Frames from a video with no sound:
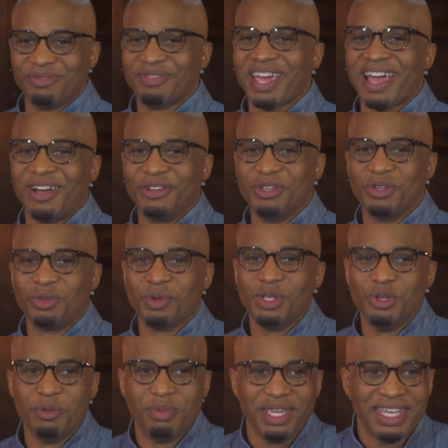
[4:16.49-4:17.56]
values, when
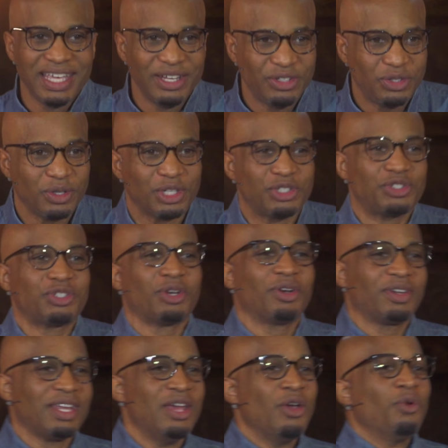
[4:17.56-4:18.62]
you begin to assert
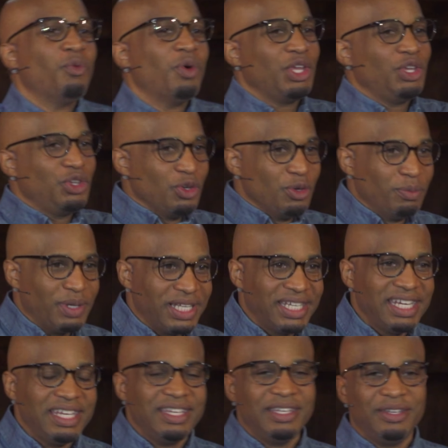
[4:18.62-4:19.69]
what you
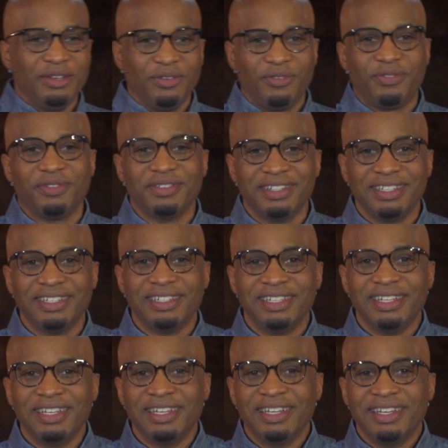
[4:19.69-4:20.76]
believe,
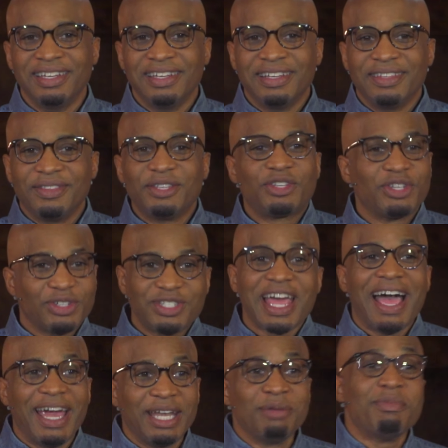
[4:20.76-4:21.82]
the
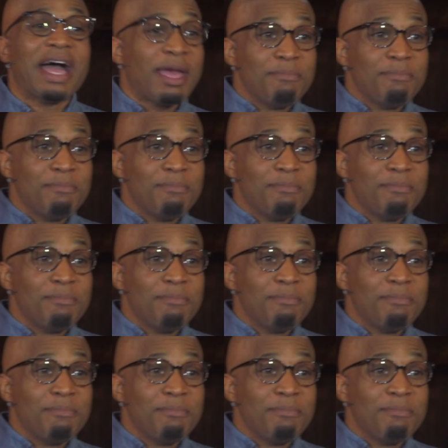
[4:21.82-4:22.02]
society might